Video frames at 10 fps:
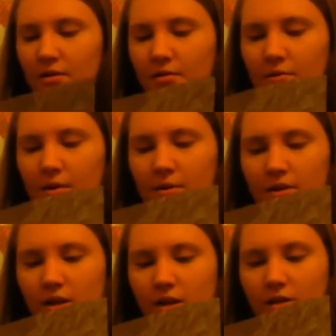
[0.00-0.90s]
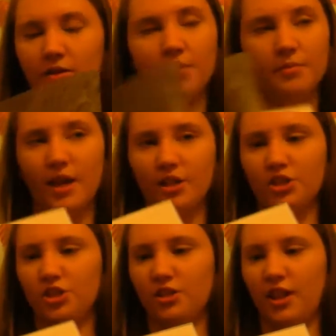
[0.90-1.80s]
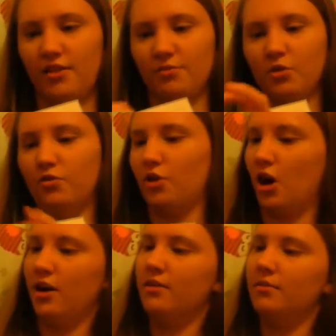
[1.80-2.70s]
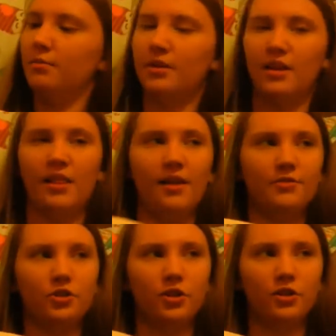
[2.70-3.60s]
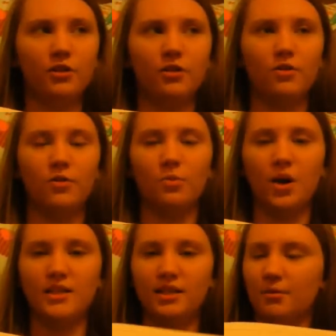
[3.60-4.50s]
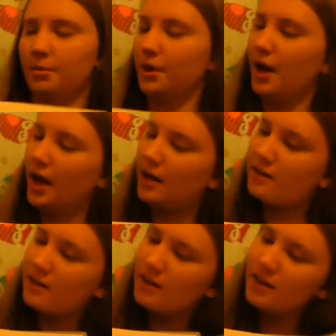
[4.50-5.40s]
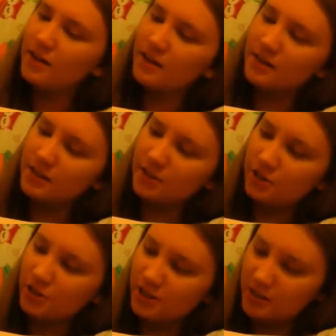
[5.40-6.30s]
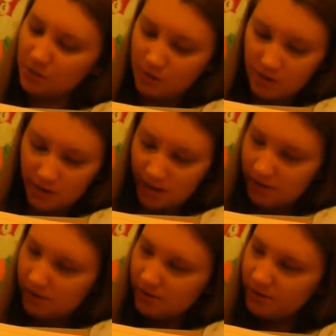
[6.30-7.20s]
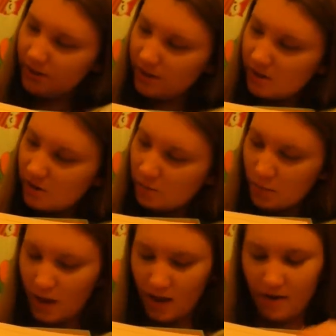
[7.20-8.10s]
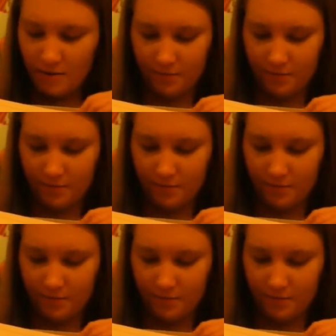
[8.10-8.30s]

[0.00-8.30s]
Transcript: Maybe telling them that they've moved on, but they left her a little present behind. Because here she is with it now in her bed.